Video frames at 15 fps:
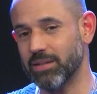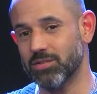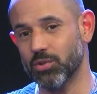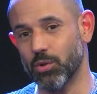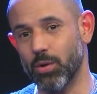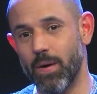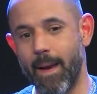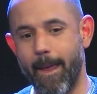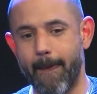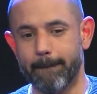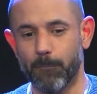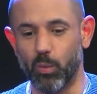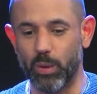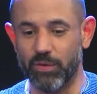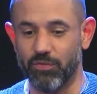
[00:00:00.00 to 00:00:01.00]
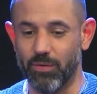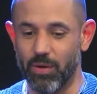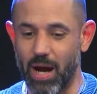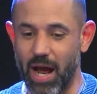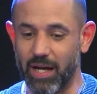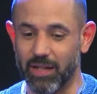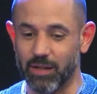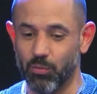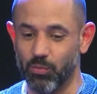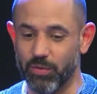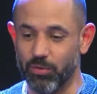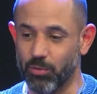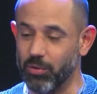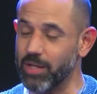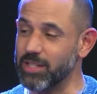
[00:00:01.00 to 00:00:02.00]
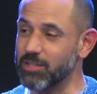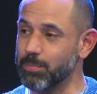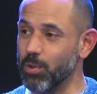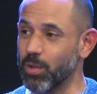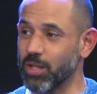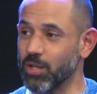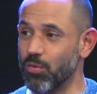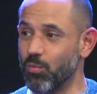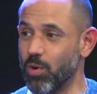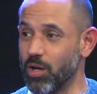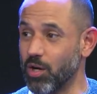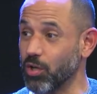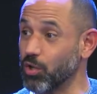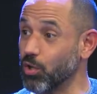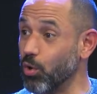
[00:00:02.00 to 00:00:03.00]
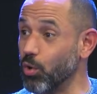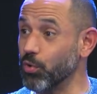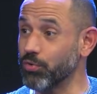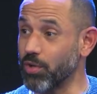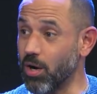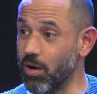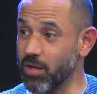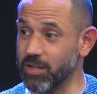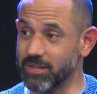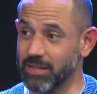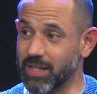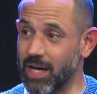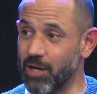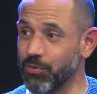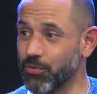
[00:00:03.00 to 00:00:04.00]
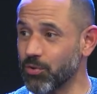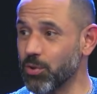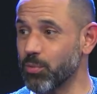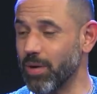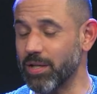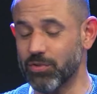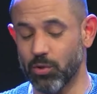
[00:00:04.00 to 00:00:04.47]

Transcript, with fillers: So we've, I, we've already spoken of what our goals are as a council, right?